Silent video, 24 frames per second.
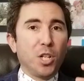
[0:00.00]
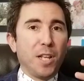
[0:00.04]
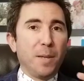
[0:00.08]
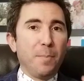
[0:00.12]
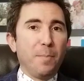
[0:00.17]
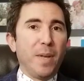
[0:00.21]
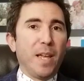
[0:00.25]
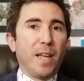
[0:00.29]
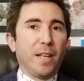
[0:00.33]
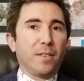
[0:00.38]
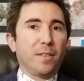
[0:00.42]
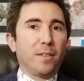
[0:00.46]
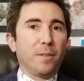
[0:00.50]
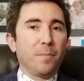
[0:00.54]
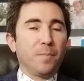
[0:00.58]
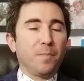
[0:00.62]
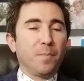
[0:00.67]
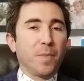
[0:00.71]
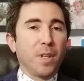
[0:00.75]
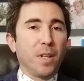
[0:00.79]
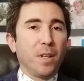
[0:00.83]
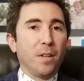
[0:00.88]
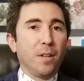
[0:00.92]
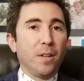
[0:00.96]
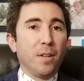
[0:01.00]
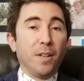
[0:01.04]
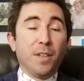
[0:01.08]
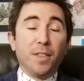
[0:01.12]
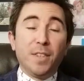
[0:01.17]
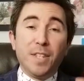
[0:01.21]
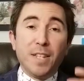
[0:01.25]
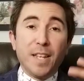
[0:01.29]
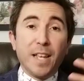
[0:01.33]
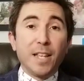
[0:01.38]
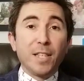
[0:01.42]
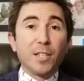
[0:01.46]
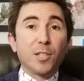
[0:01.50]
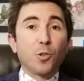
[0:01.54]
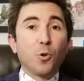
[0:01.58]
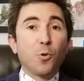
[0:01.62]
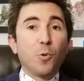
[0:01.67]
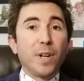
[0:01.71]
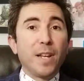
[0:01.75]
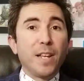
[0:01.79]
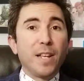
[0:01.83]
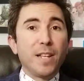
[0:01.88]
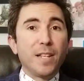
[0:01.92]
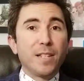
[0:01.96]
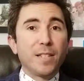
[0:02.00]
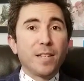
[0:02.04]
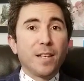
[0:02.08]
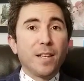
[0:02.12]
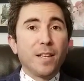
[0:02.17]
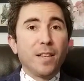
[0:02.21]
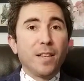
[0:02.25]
a bet? The answer is